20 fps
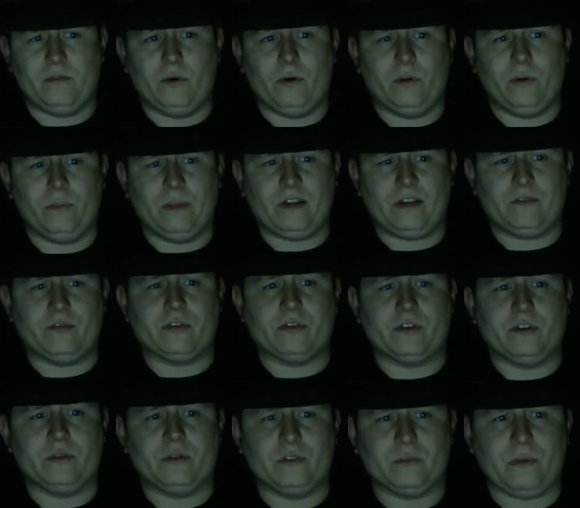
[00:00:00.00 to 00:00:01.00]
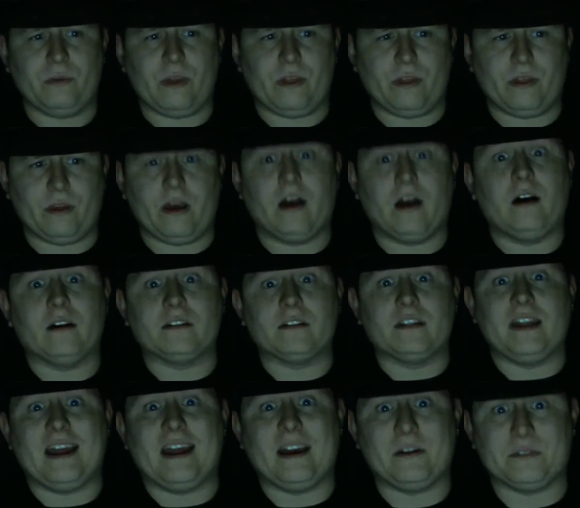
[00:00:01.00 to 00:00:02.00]
meant for use with haunted
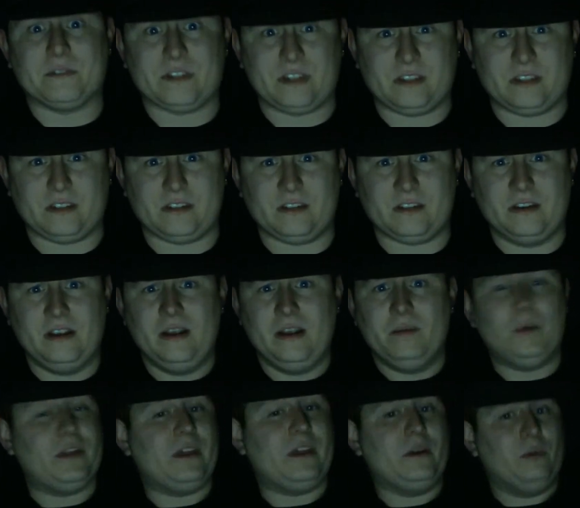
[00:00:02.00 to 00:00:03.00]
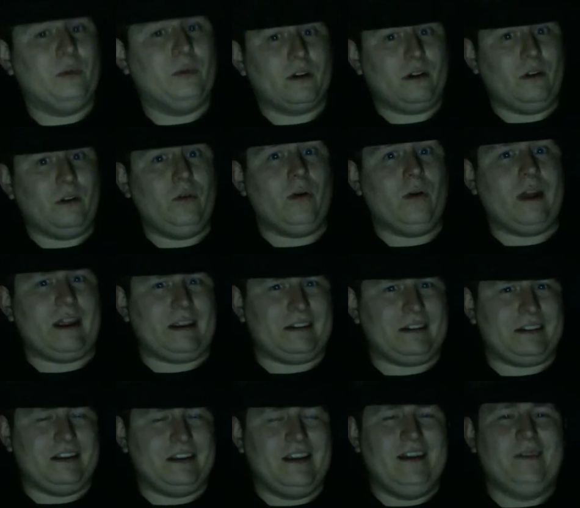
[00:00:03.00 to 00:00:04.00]
houses, but they work great
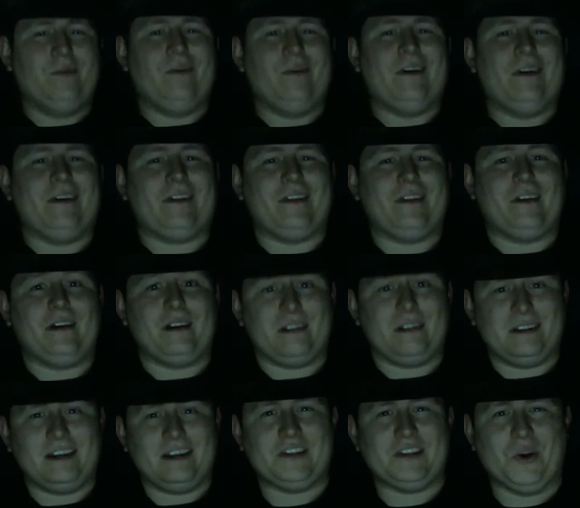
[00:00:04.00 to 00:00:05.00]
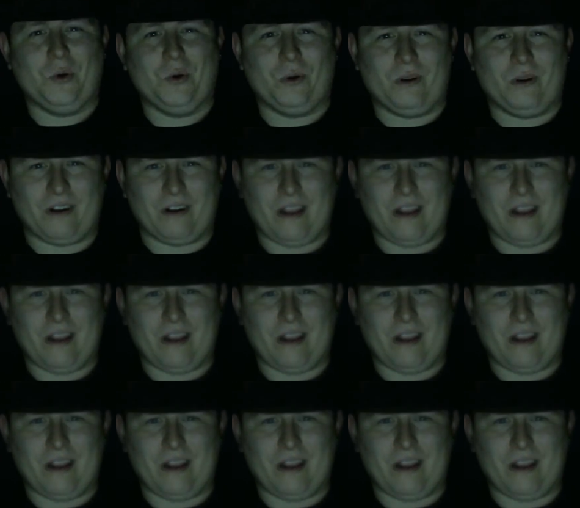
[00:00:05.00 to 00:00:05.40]
with nice horror.